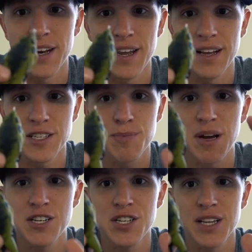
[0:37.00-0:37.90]

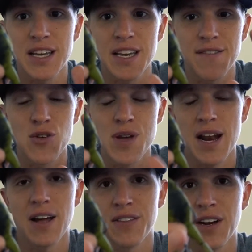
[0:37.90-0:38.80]
Especially if you
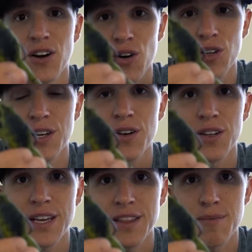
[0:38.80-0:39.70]
get out there
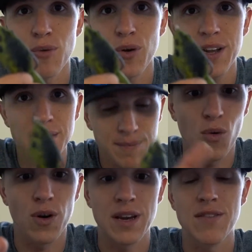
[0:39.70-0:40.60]
early in the morning
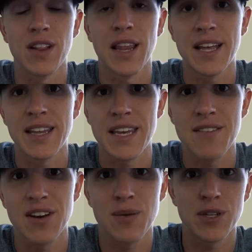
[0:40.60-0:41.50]
or even late in the
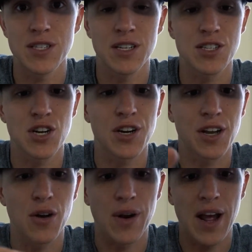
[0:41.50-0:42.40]
evening when the sun's starting
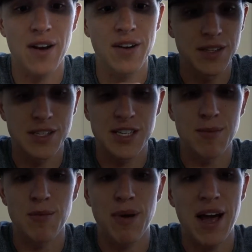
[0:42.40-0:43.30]
to go down. The
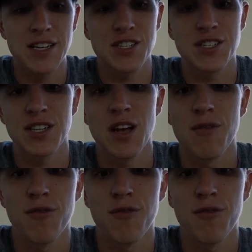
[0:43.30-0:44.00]
summer bass just love